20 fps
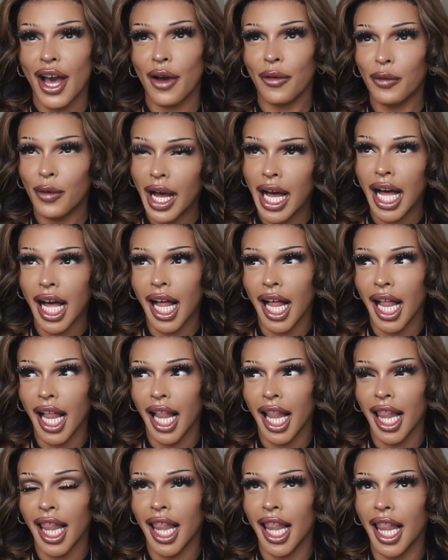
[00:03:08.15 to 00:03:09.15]

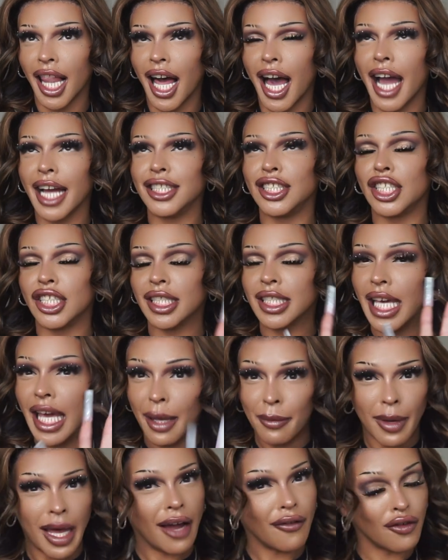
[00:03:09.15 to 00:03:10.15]
Well, I just
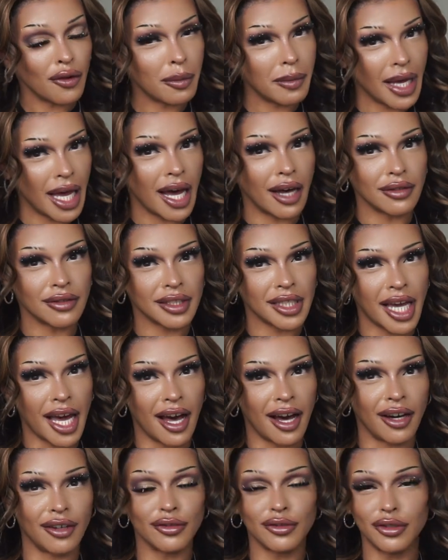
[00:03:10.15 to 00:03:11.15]
came back from Pound
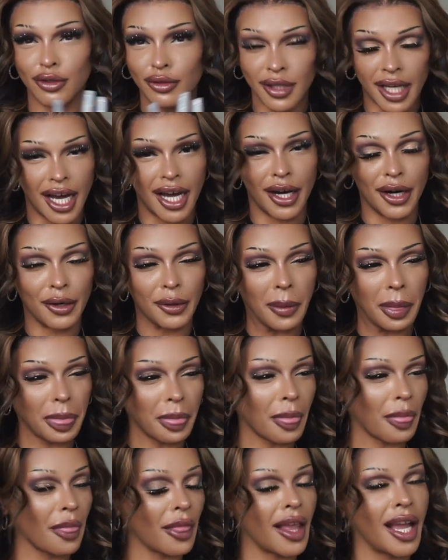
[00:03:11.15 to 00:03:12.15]
Town, you know,
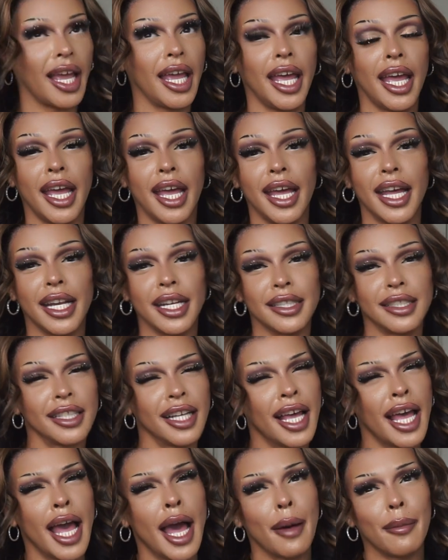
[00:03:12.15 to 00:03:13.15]
and
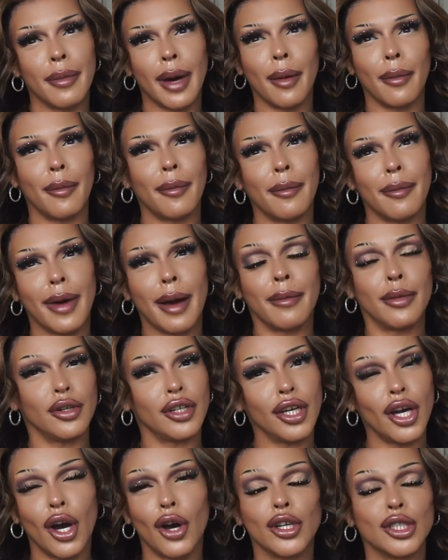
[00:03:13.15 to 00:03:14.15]
my
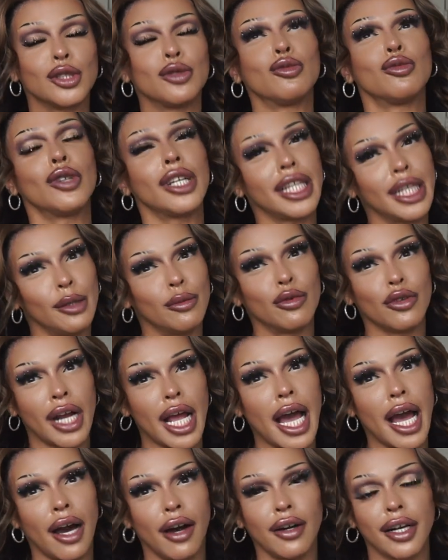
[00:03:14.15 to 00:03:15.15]
booty hole is really
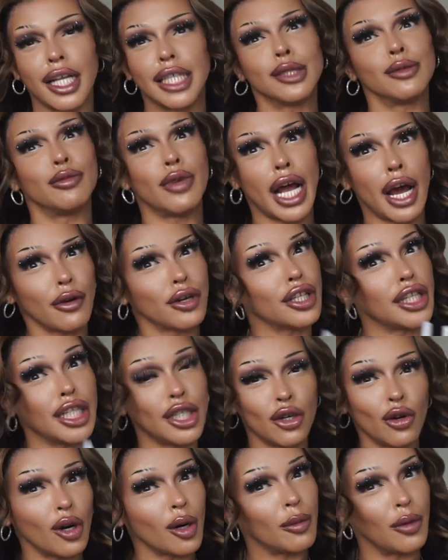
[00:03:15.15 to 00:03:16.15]
brown. It's browner
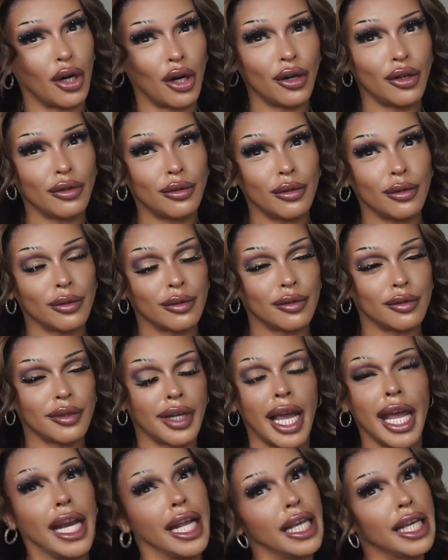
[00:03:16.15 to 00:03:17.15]
than normal,
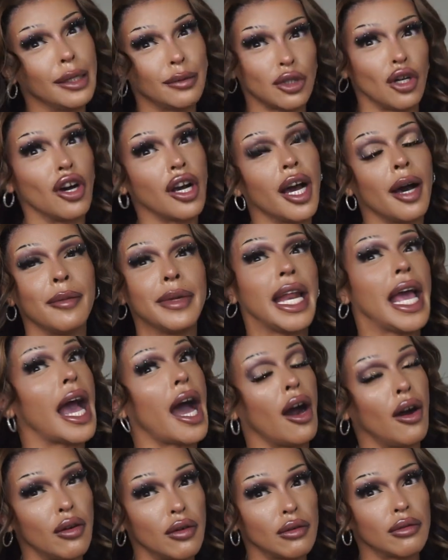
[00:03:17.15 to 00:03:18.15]
and it keeps on coming
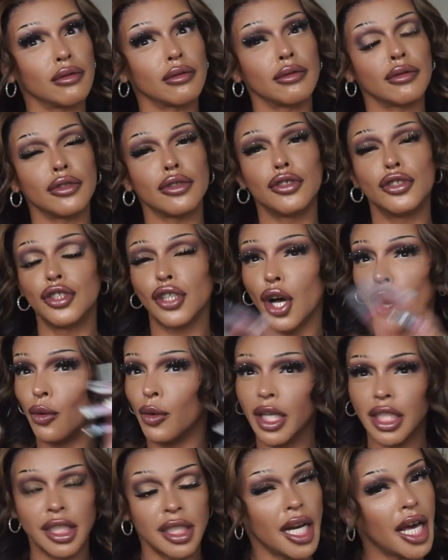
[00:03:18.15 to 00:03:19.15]
out. So
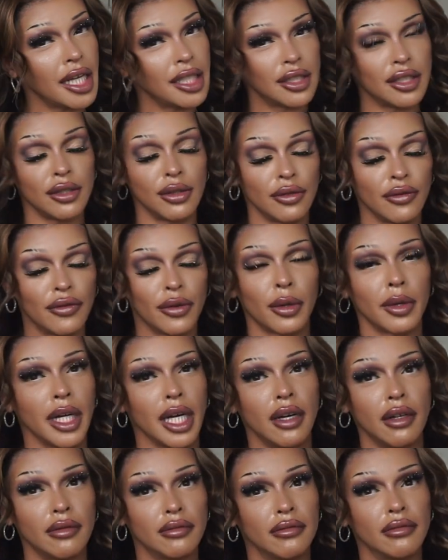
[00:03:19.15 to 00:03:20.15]
what should I do, for
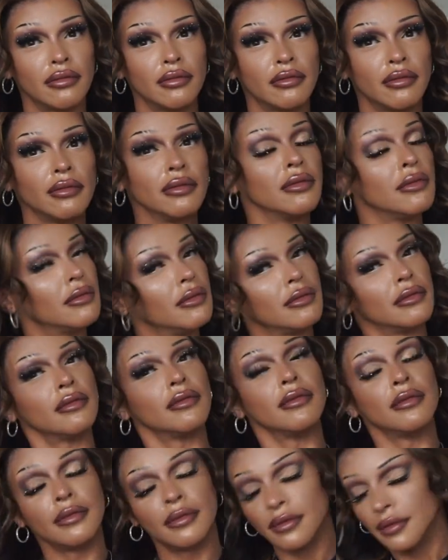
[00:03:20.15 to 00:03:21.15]
real?
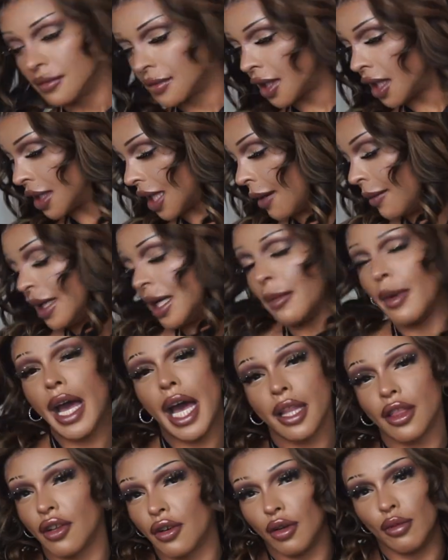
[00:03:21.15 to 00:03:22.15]
Because I'm in the
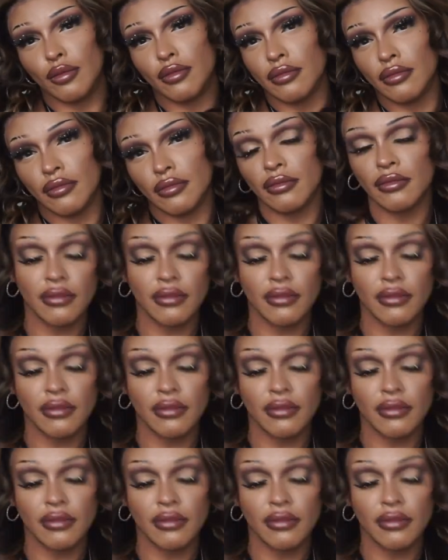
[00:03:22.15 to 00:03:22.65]
bathroom.